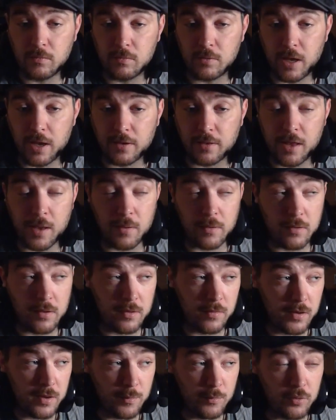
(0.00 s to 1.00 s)
Like,
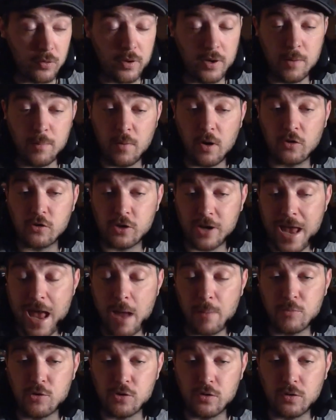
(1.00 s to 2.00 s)
he pretty much
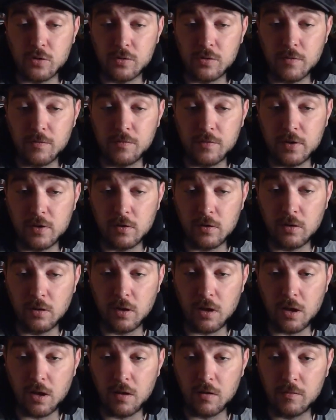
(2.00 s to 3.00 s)
captured the
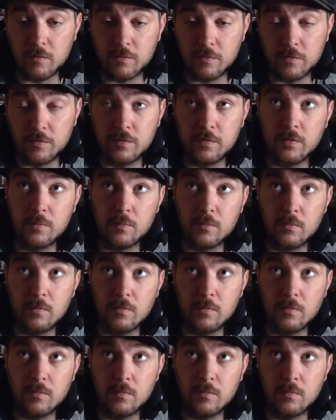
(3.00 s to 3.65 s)
feel of